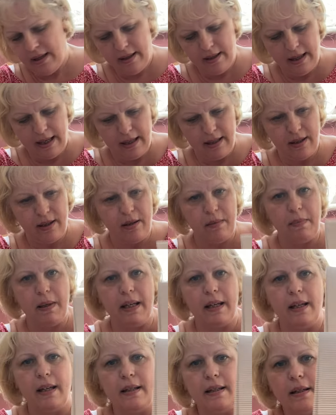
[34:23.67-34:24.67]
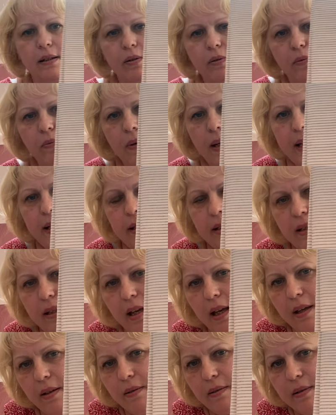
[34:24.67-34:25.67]
that's to make his little
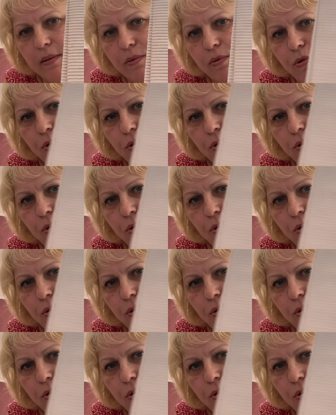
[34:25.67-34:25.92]
waistcoat, a little